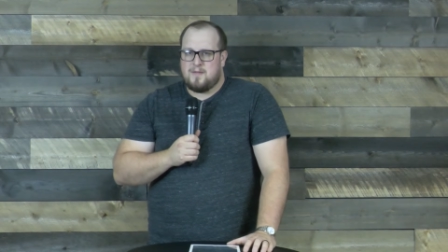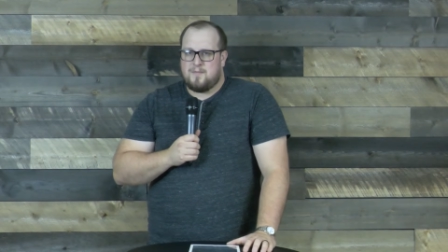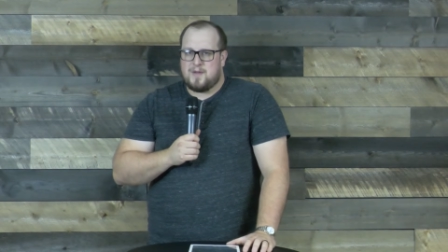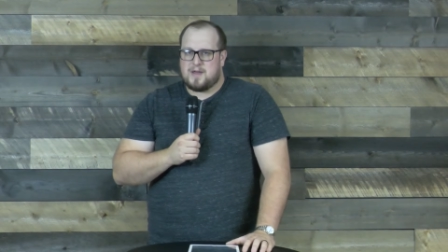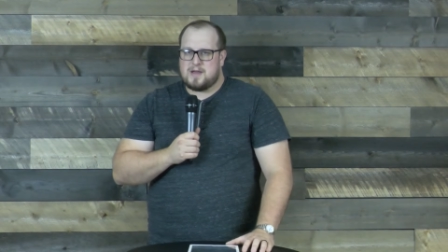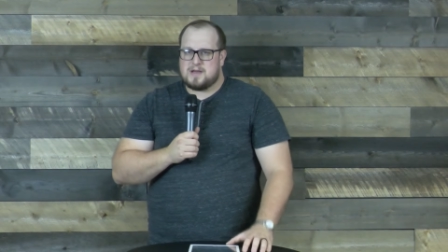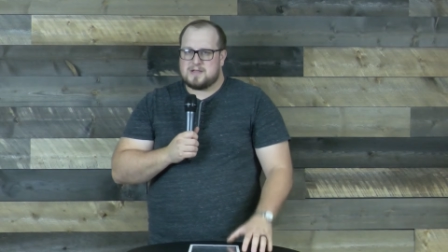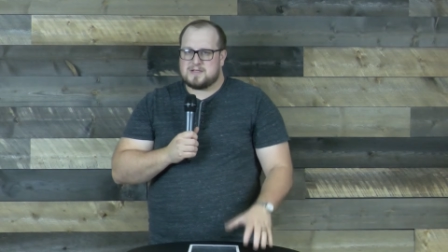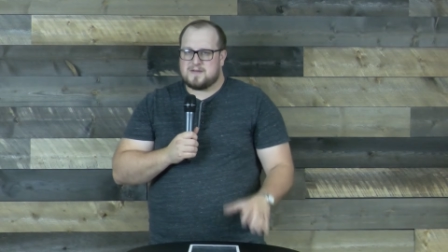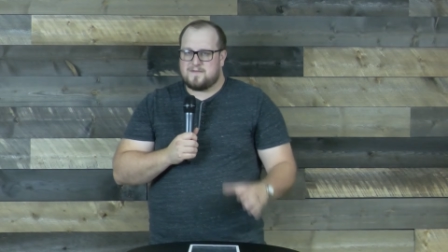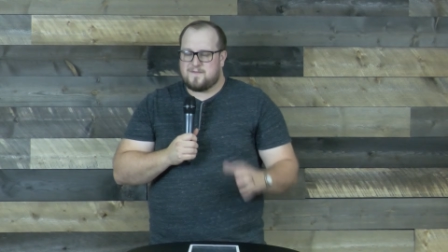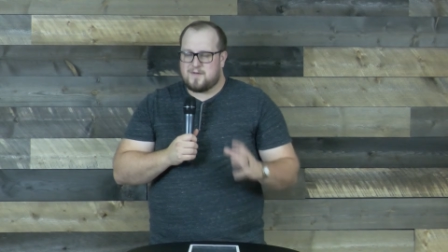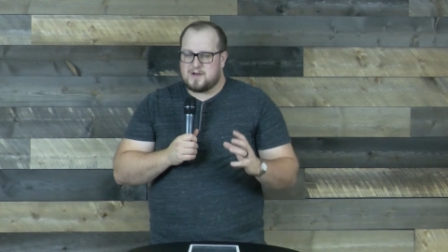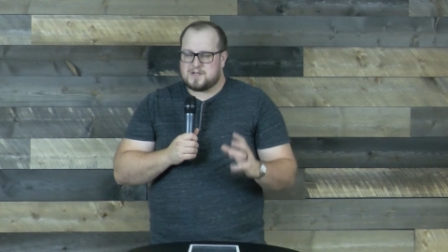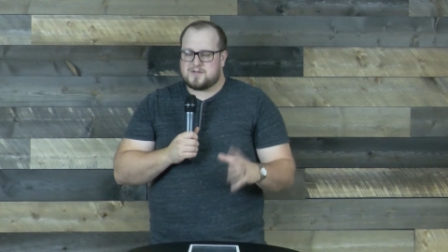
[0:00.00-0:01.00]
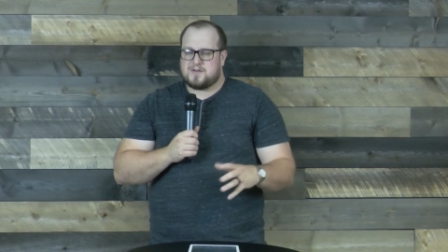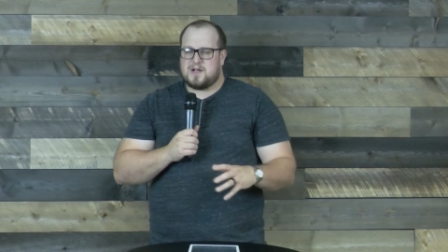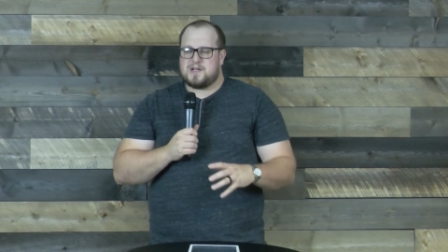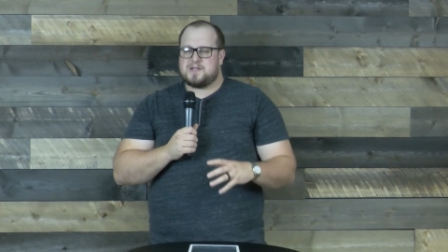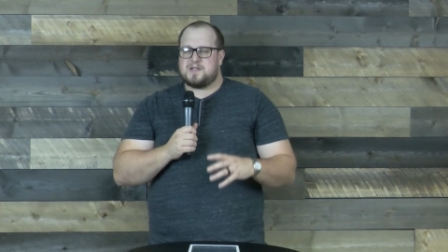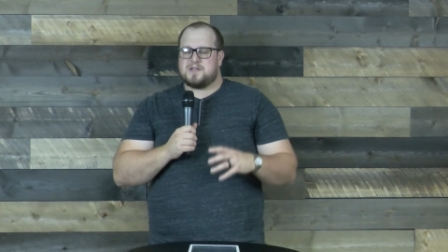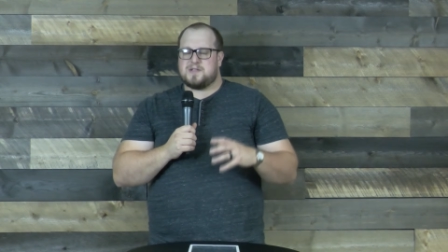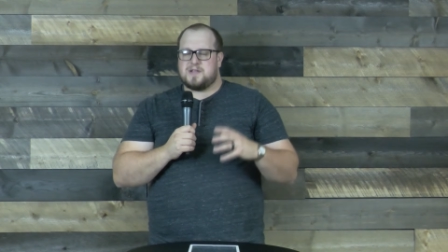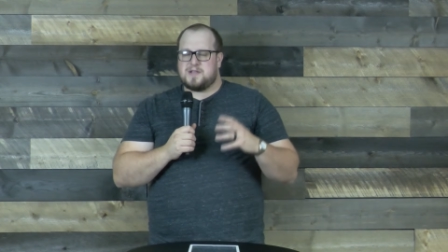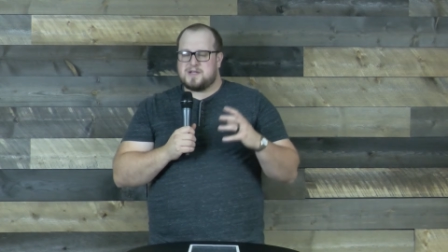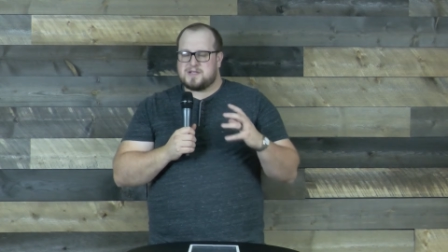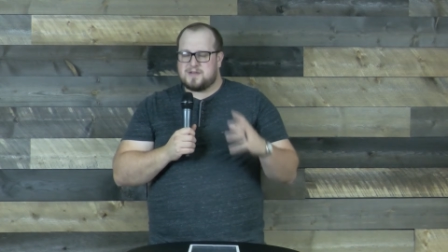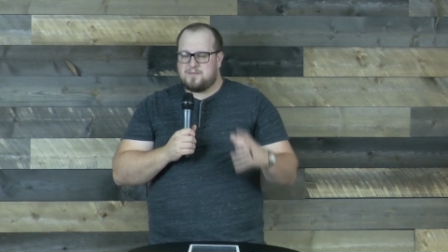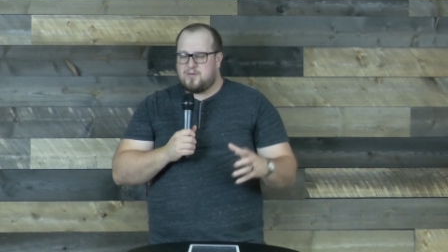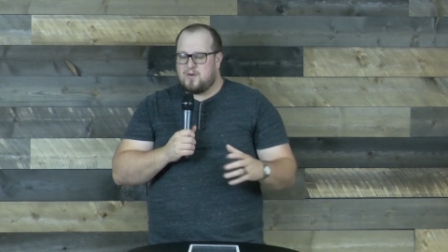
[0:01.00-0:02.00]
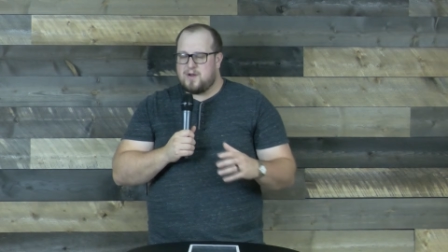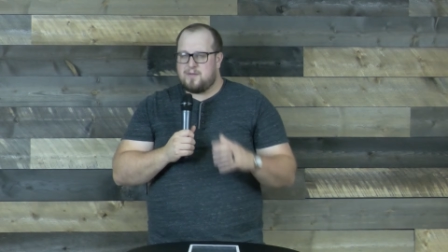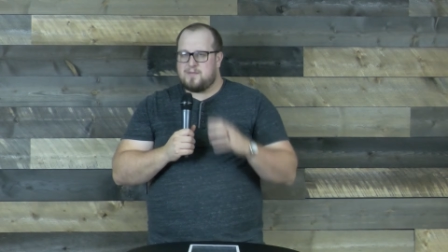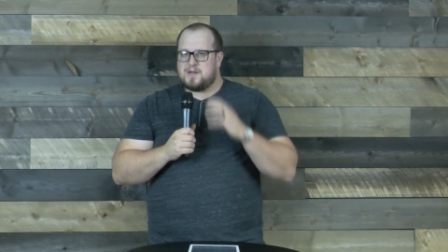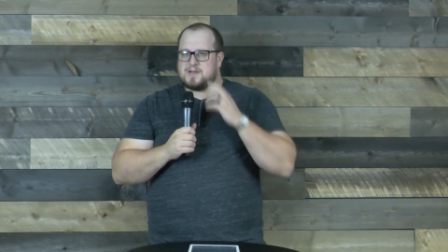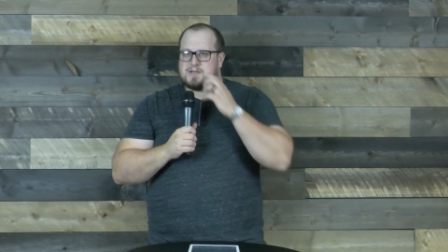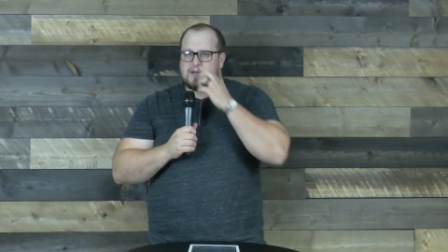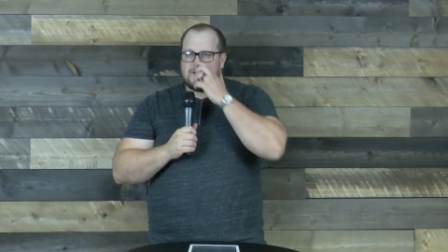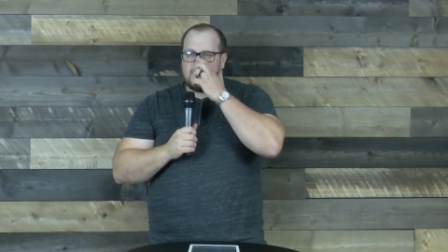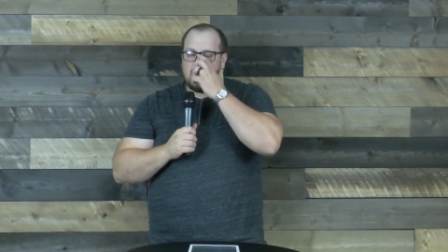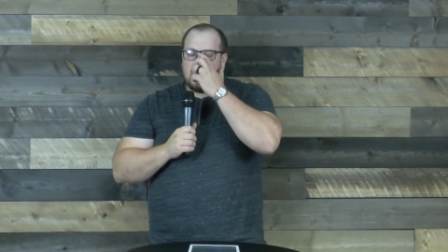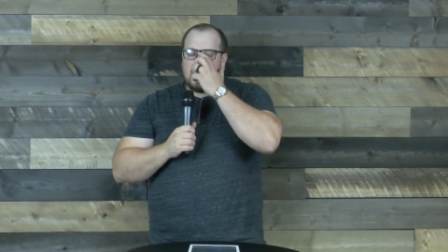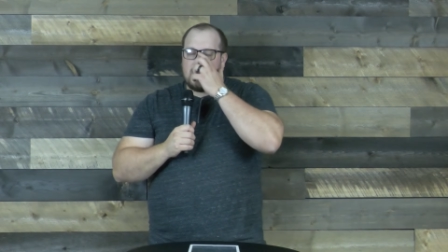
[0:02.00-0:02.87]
because of frustrations and disappointments or